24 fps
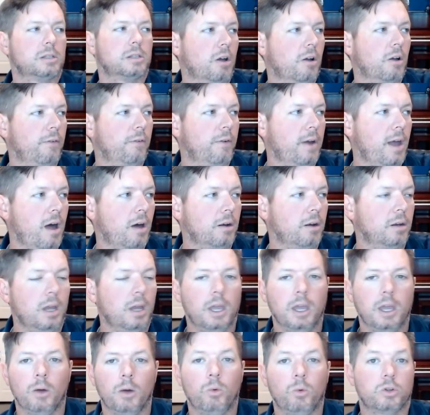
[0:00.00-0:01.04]
out,
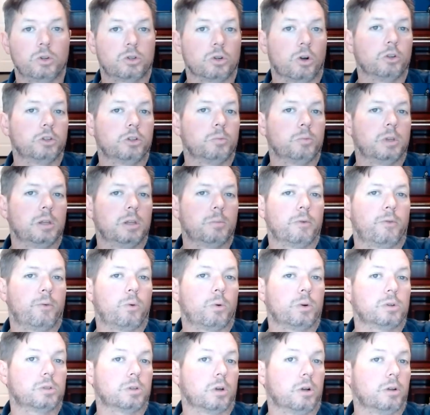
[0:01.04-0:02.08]
which ultimately, before
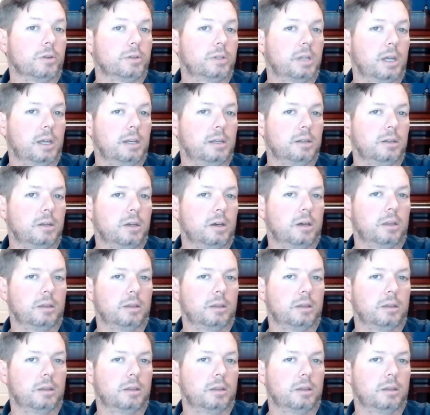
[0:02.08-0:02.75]
it's all said and done,